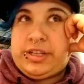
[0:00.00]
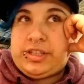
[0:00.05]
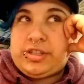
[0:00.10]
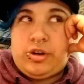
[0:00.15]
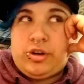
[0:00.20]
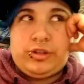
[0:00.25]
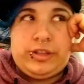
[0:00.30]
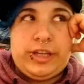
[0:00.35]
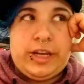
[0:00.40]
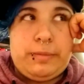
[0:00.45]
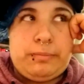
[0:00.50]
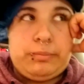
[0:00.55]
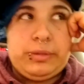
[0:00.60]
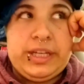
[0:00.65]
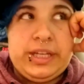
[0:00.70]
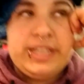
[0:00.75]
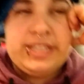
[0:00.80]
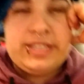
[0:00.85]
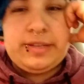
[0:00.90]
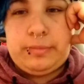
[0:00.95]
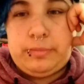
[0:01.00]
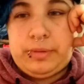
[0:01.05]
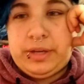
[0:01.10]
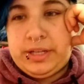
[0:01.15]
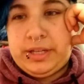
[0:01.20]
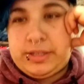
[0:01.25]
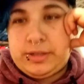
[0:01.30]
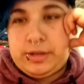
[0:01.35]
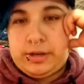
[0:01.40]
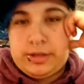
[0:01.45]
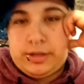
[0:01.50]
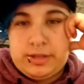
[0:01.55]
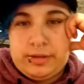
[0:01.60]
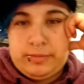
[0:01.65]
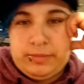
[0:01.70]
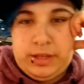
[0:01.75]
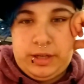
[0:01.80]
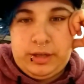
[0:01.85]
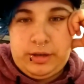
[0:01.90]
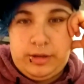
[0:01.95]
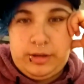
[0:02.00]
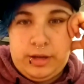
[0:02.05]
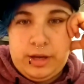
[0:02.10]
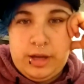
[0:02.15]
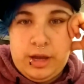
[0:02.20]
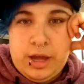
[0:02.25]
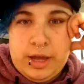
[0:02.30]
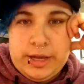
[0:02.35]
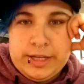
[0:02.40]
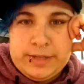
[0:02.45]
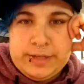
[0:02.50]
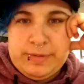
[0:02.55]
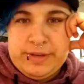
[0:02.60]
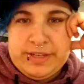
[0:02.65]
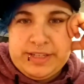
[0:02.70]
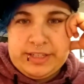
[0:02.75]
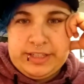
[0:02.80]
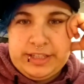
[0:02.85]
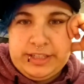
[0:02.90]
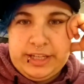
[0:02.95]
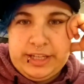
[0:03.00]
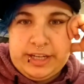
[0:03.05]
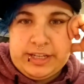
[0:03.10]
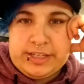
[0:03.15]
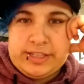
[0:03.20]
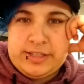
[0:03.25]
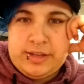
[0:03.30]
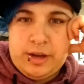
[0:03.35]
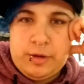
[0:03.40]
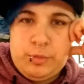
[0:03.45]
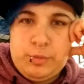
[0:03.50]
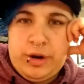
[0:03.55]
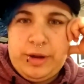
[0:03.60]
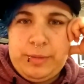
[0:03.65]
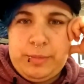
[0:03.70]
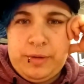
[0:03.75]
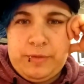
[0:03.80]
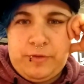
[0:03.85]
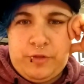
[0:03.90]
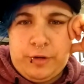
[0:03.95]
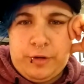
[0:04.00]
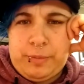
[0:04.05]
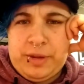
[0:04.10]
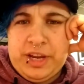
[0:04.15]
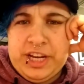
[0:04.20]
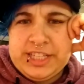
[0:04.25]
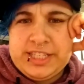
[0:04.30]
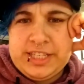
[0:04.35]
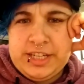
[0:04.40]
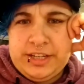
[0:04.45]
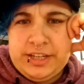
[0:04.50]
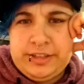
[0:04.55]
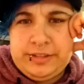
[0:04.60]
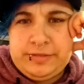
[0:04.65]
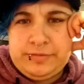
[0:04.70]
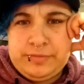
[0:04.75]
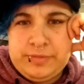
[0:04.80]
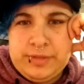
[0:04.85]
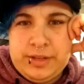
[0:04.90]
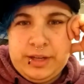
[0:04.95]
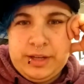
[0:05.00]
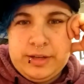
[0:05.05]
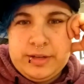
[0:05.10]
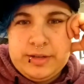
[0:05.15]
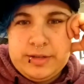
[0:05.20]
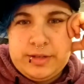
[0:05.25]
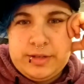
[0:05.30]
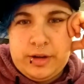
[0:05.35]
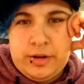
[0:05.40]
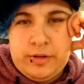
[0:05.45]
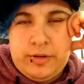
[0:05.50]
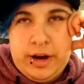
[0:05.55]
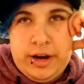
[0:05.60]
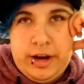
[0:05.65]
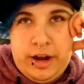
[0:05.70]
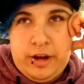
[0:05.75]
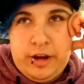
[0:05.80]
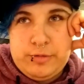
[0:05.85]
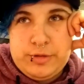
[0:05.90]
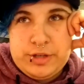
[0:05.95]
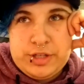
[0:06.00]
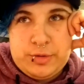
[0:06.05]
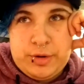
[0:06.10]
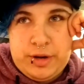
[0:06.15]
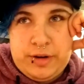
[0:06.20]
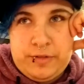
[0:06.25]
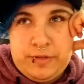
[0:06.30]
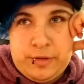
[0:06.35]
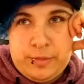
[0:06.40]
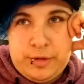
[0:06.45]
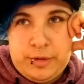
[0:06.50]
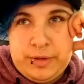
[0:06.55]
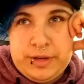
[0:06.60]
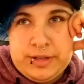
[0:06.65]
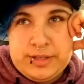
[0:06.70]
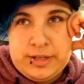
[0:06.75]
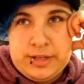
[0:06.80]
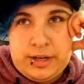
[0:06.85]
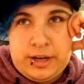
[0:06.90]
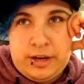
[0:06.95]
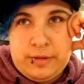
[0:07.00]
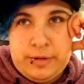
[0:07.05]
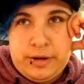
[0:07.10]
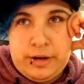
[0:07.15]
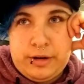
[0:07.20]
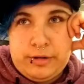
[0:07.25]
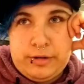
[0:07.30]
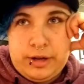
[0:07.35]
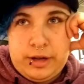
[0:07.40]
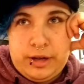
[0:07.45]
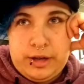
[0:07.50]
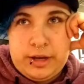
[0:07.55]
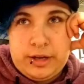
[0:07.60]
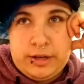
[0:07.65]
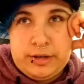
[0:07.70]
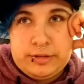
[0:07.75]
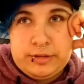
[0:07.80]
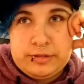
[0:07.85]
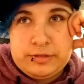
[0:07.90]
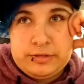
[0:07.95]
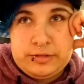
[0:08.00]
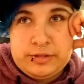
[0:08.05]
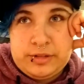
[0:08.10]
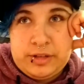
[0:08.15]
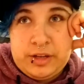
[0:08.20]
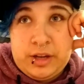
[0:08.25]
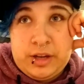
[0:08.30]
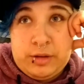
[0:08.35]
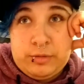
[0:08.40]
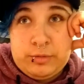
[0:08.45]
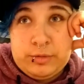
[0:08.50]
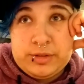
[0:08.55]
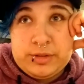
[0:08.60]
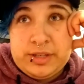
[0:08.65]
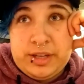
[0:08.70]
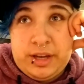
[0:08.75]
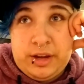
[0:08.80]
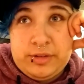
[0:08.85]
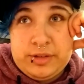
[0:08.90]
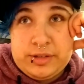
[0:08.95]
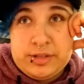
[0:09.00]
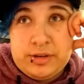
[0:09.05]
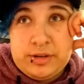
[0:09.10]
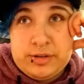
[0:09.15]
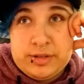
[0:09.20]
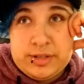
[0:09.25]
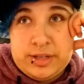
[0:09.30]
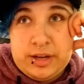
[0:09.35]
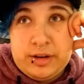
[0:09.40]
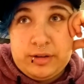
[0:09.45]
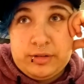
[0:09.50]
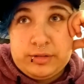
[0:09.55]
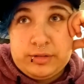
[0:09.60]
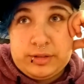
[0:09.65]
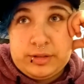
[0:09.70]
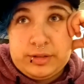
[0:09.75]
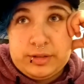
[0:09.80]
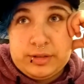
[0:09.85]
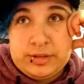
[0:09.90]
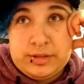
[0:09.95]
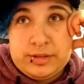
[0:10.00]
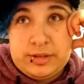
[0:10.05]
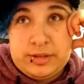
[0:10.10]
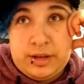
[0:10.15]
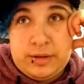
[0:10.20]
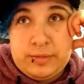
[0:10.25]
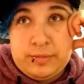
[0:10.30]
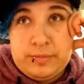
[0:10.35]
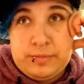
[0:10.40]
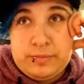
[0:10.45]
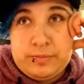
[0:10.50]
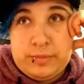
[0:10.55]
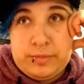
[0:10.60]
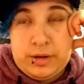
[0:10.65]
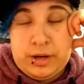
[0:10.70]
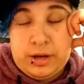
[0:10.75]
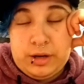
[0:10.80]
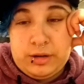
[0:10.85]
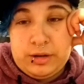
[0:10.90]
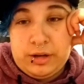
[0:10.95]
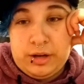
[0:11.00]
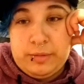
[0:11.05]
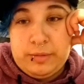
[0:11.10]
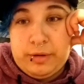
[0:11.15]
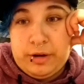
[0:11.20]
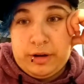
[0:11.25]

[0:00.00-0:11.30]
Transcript: called like Blazing Pizza or something. It's basically like a subway but for pizza. So right now I'm just waiting for my pizza to come out and we'll see how this turns out because I'm, I'm